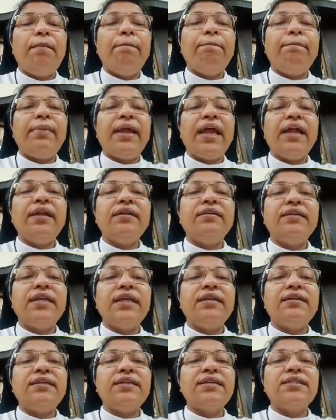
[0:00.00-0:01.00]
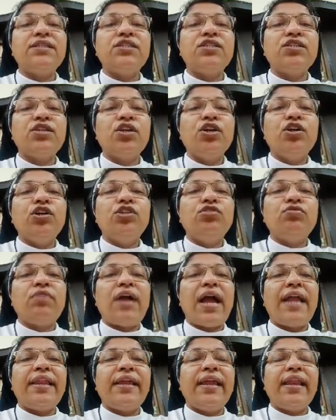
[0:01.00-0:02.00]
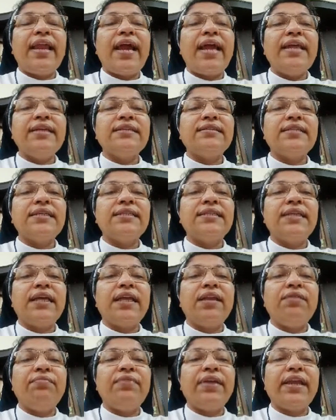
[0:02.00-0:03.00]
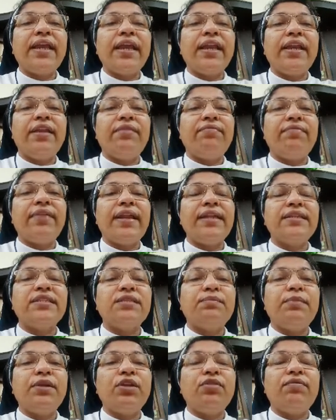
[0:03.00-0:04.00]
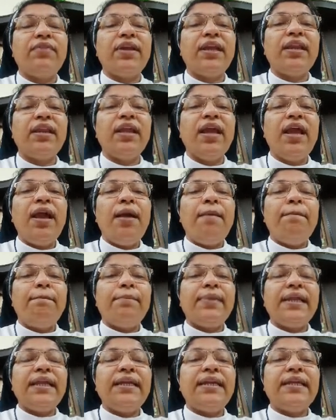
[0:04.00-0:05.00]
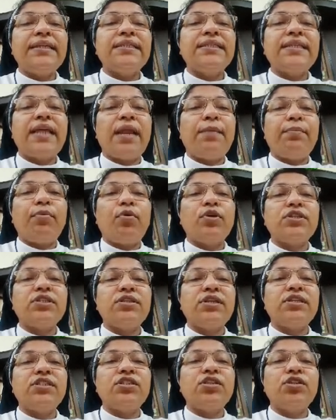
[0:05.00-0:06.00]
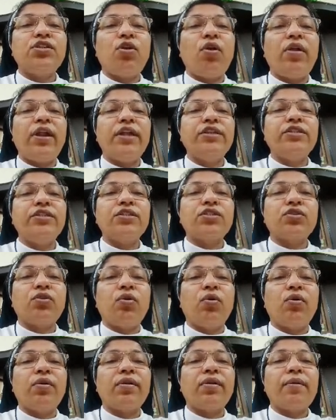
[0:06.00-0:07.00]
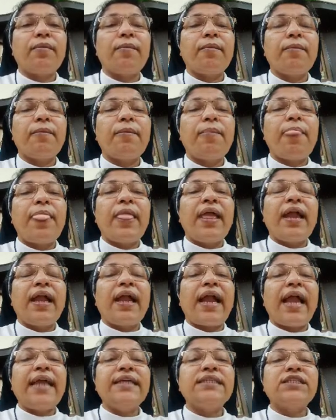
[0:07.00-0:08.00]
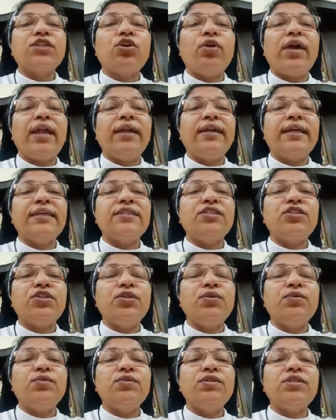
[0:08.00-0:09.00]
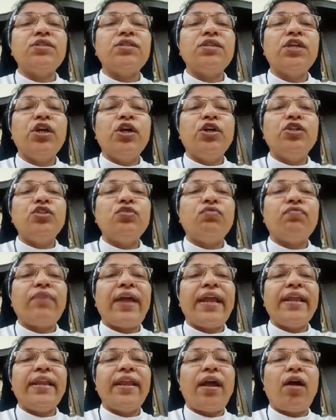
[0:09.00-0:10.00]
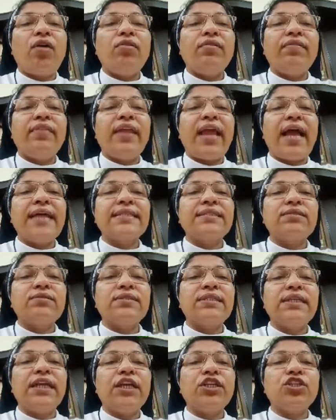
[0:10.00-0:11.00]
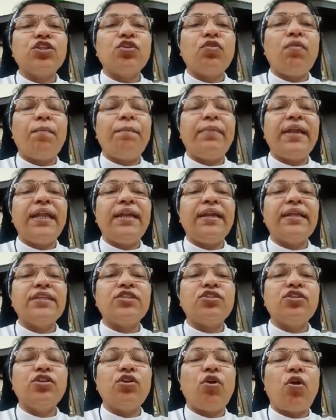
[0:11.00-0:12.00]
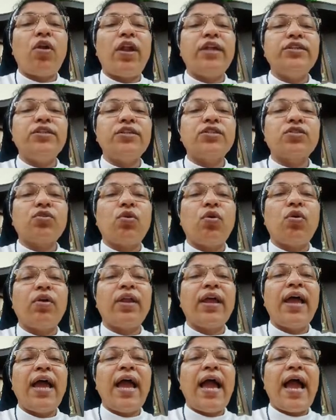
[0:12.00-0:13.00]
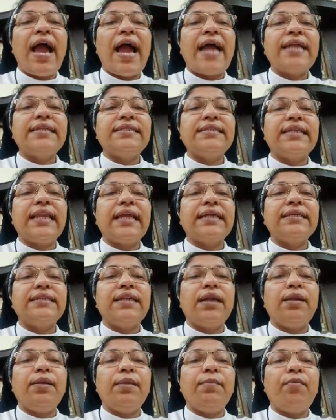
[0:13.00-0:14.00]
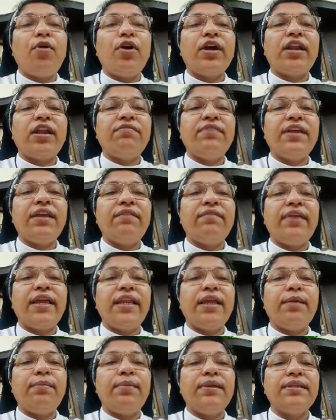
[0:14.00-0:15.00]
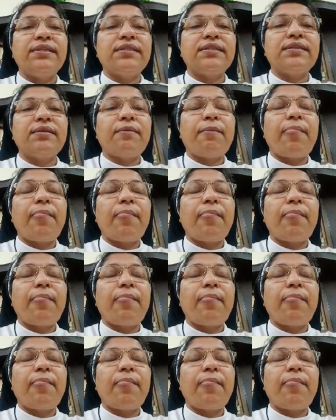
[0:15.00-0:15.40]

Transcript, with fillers: Pair t-test to analyze the significant difference between pre-test and post-test knowledge score. Chi-square test used to find out the association of pre-test knowledge score and selected demographic variables.